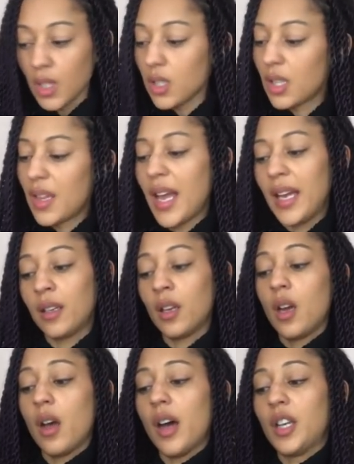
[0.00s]
so then
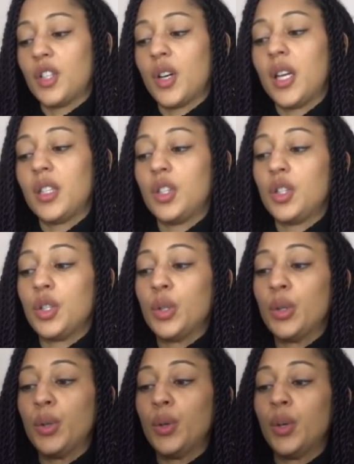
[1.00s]
I tried to
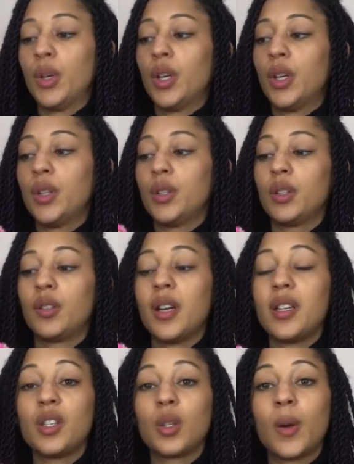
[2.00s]
do the
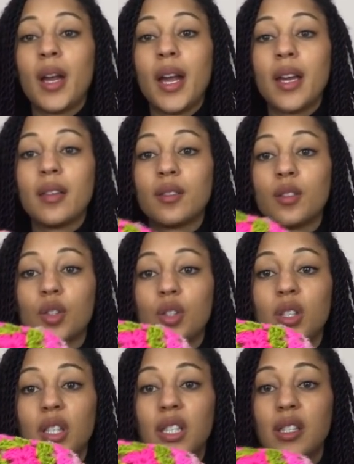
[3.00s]
granny squares
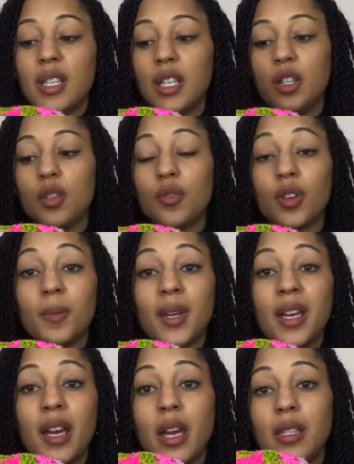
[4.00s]
just to continue from
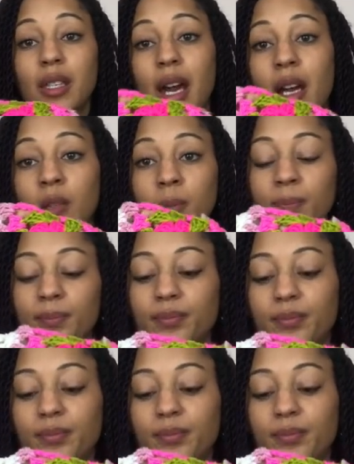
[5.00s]
here down.